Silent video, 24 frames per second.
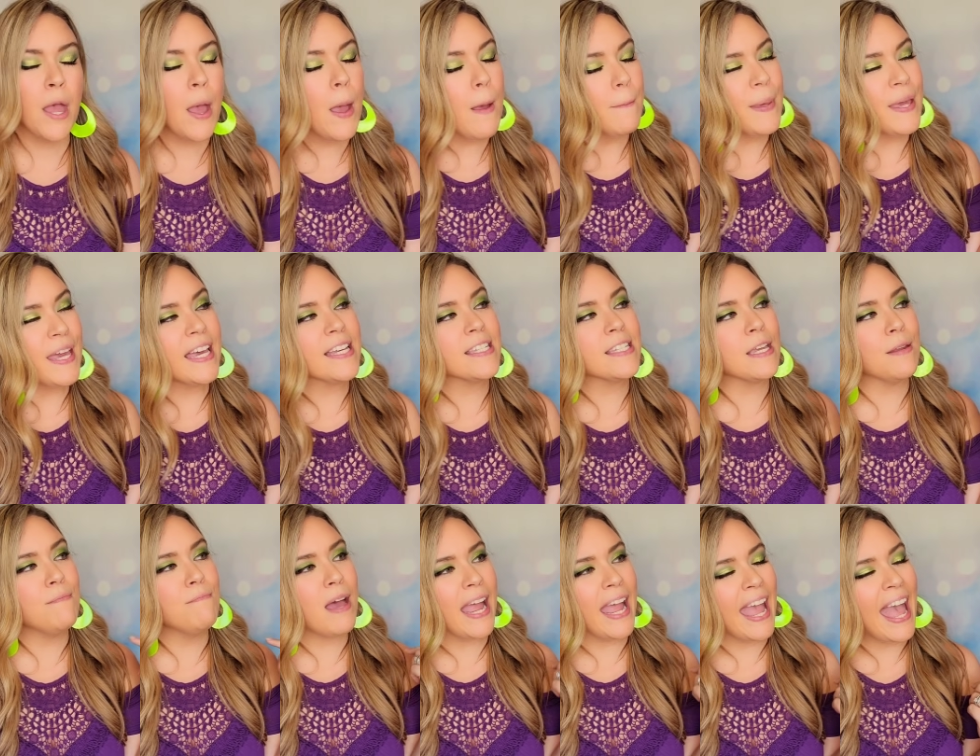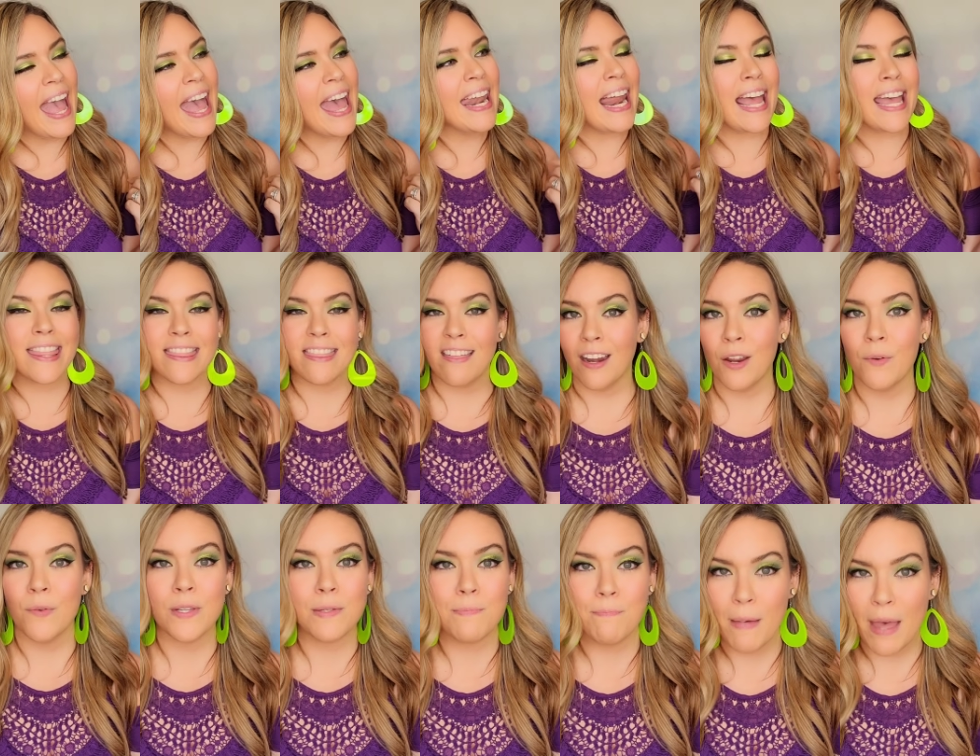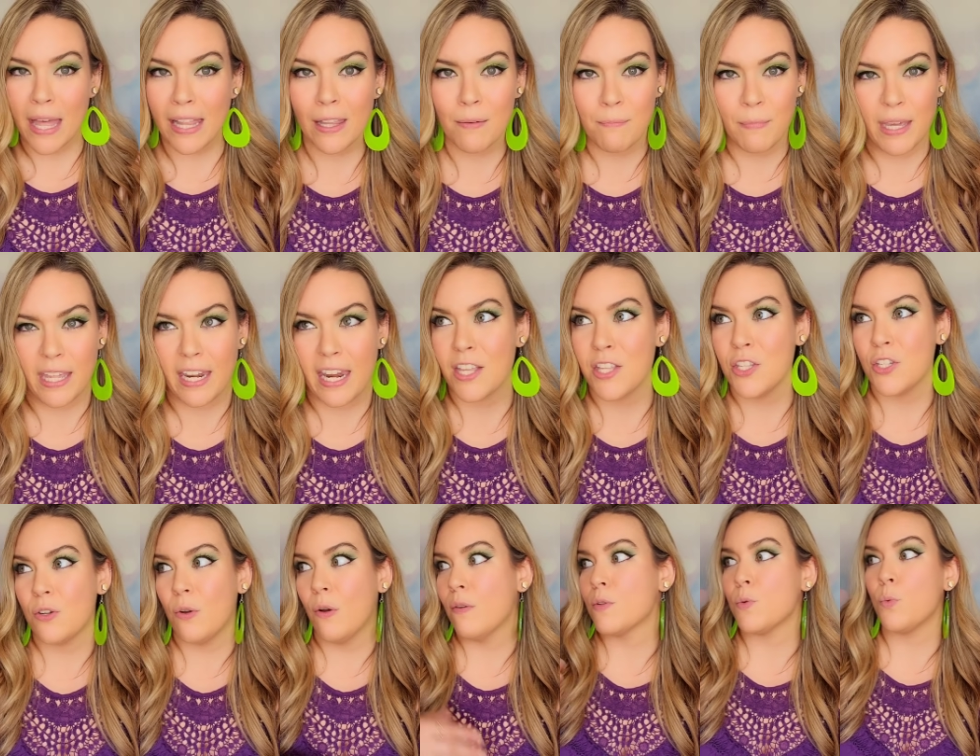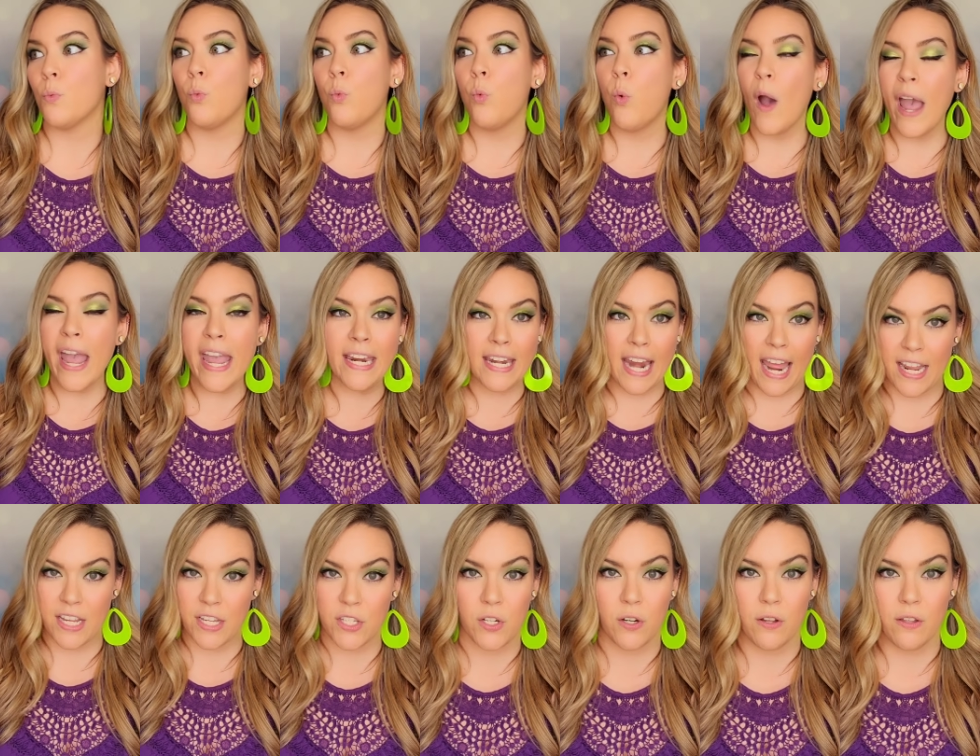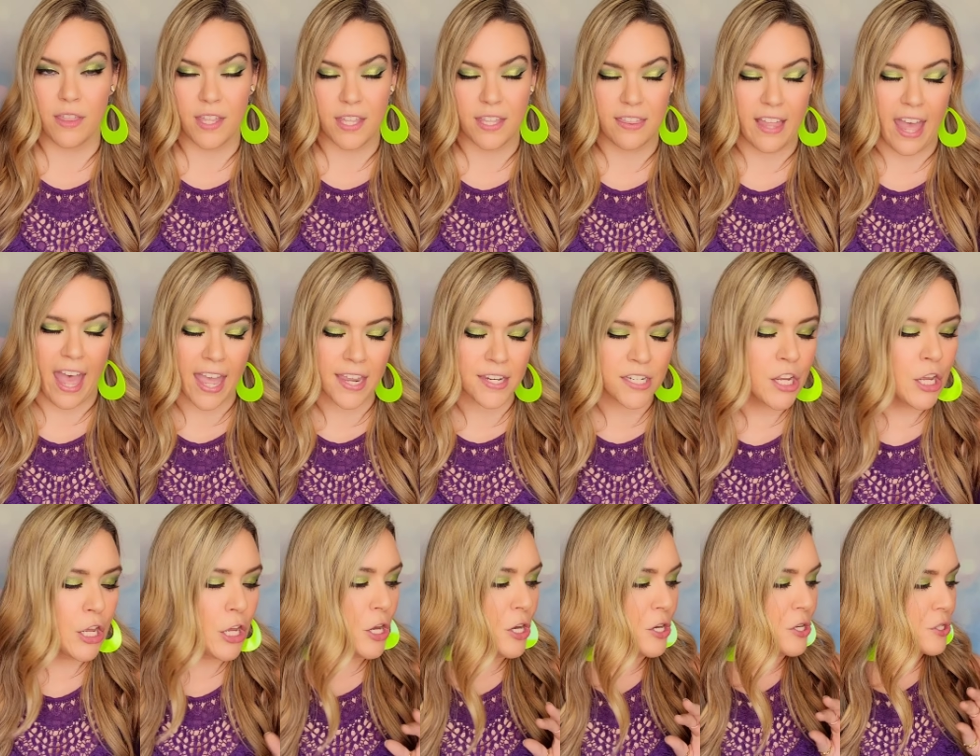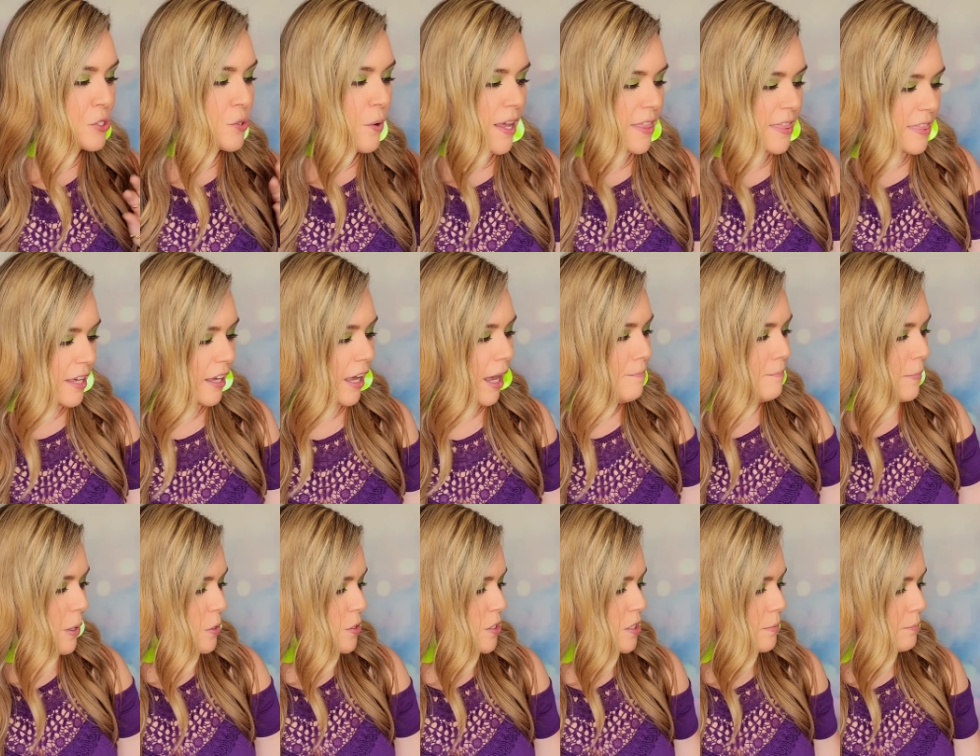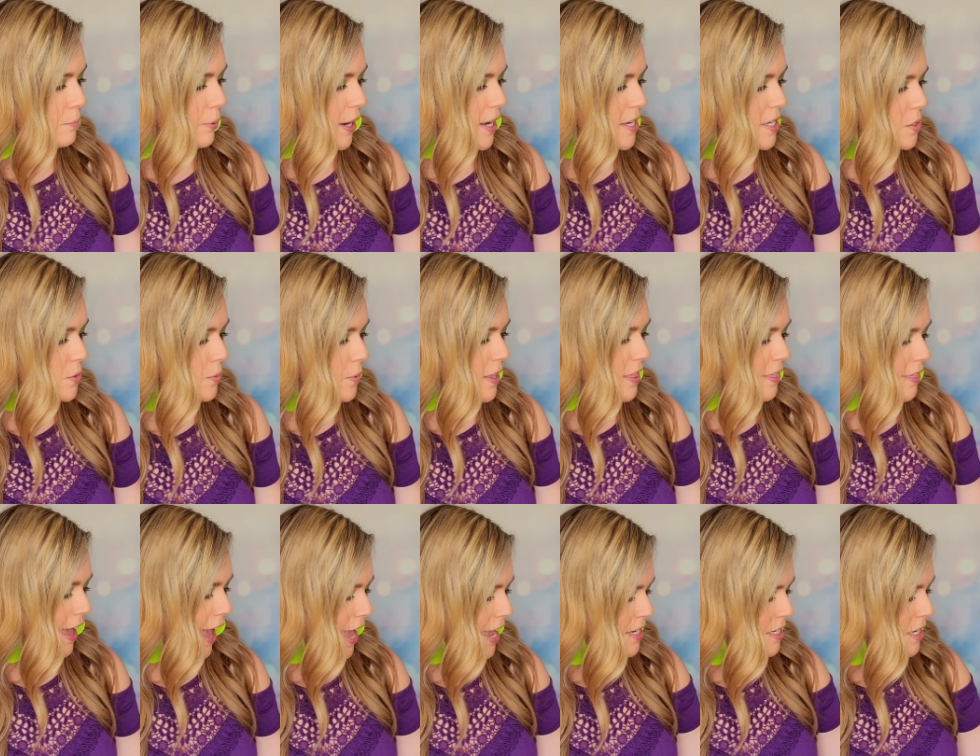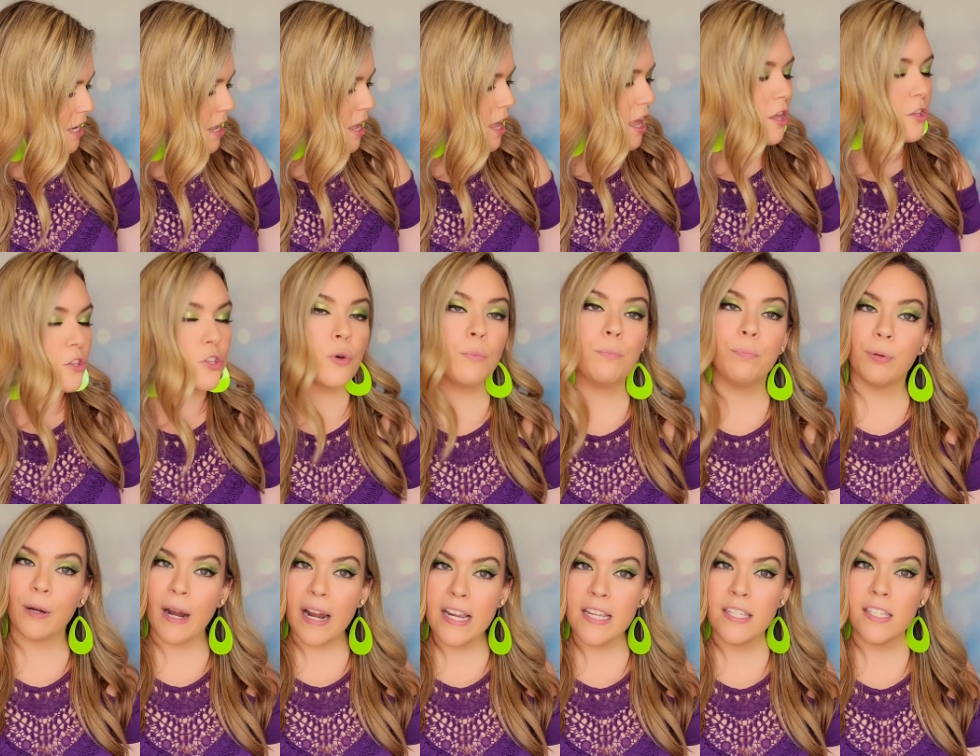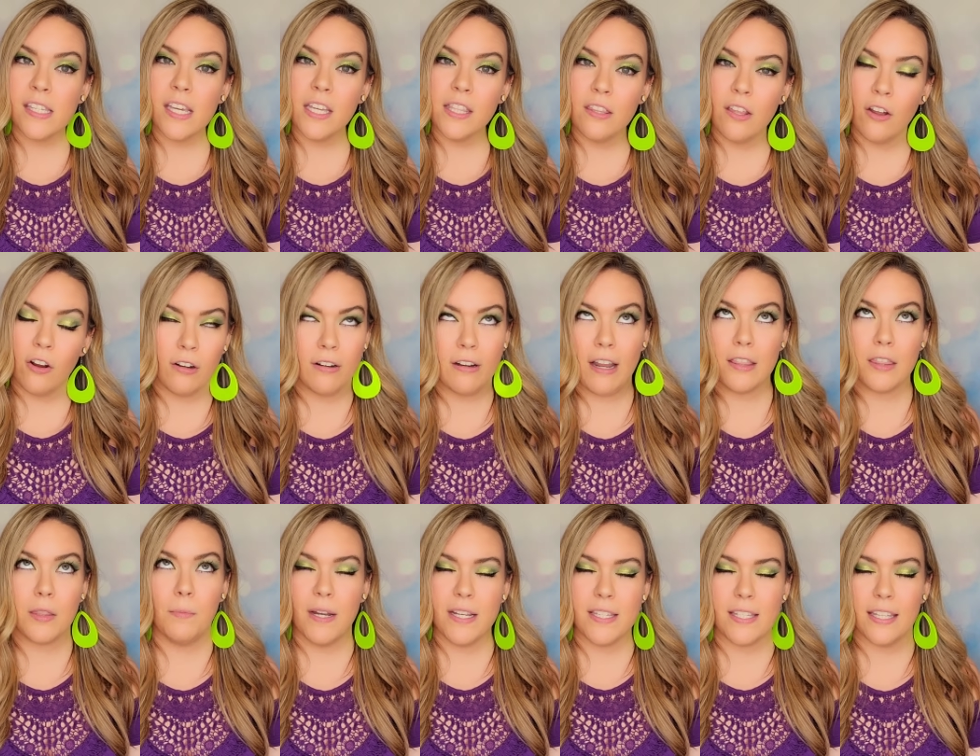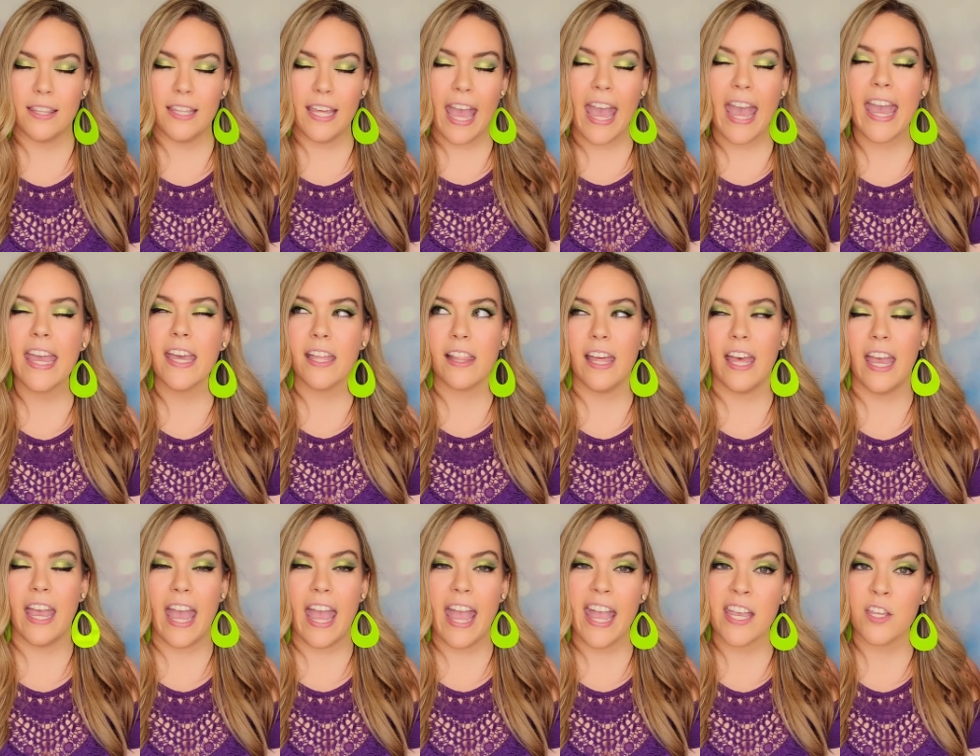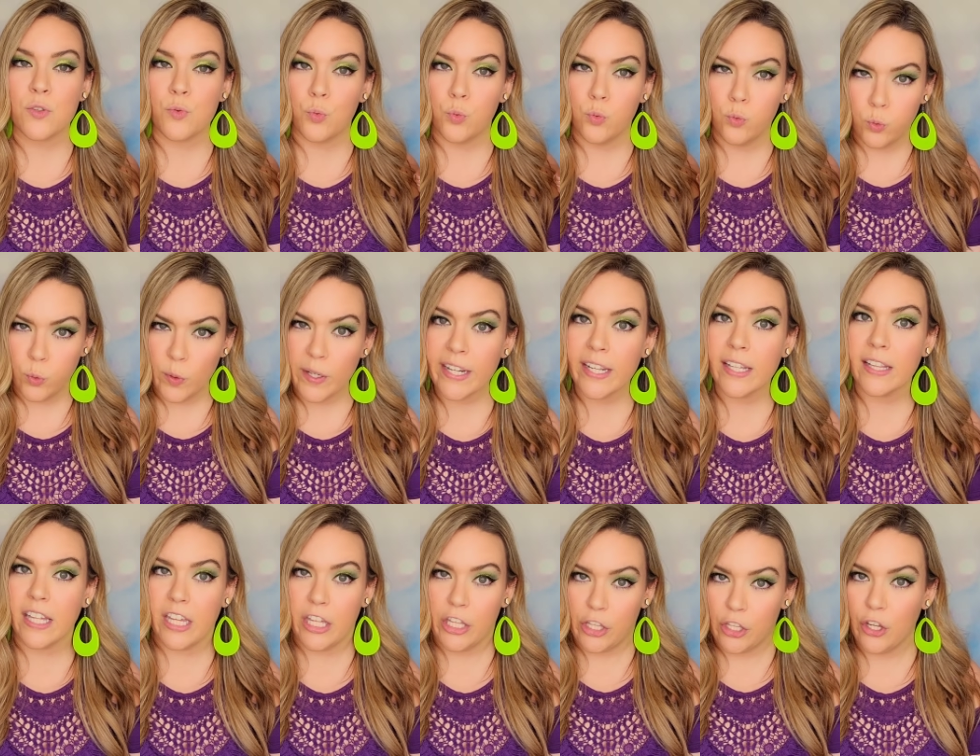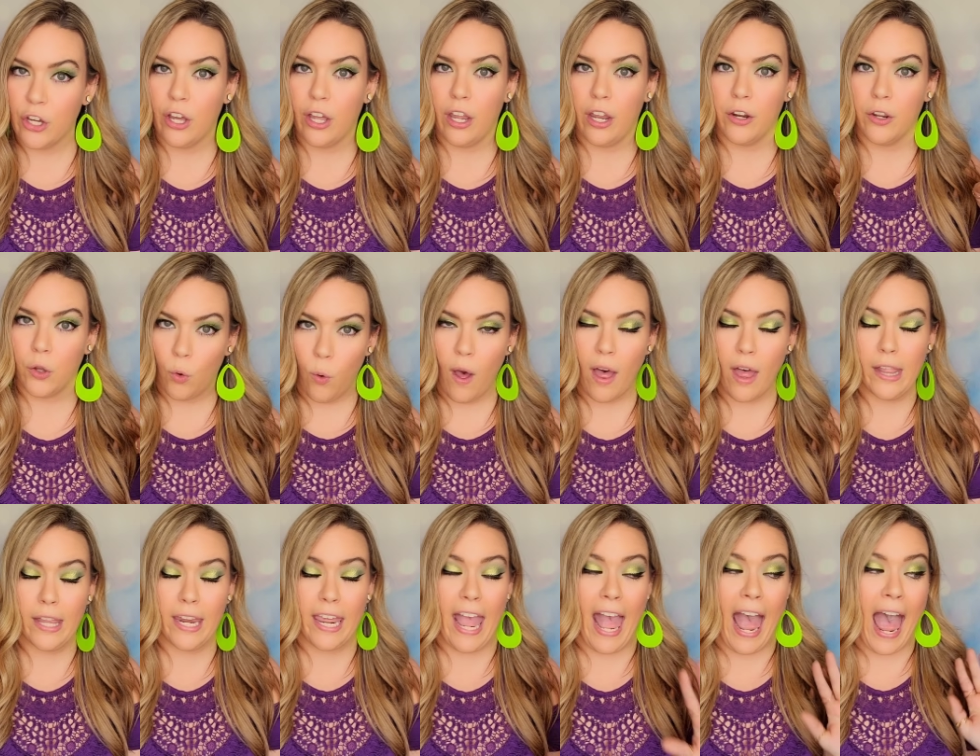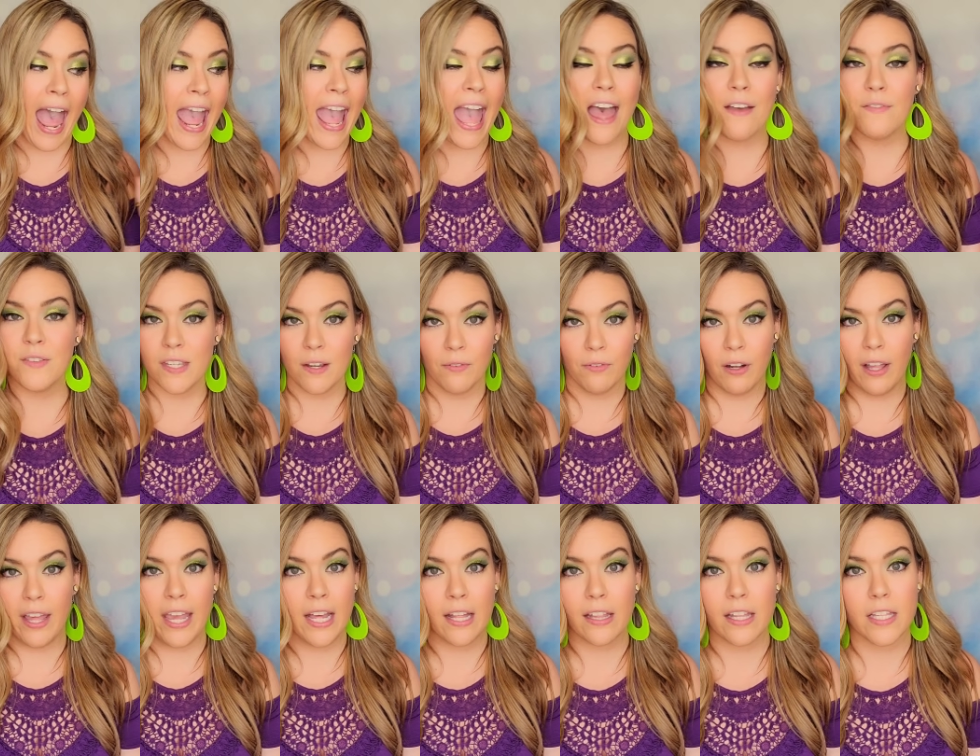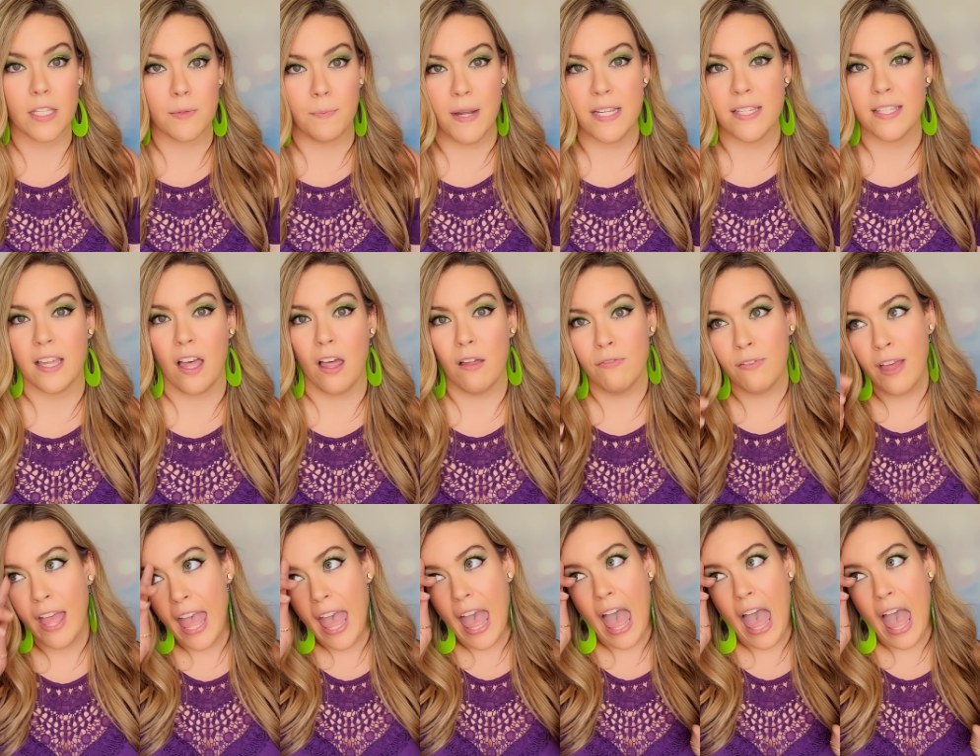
Because in my head, I thought it was melamine, and so it was way nicer than that. So I think I'm most impressed with that. The bracelet, or not the bracelet, the anklet is really good quality. I have several anklets myself.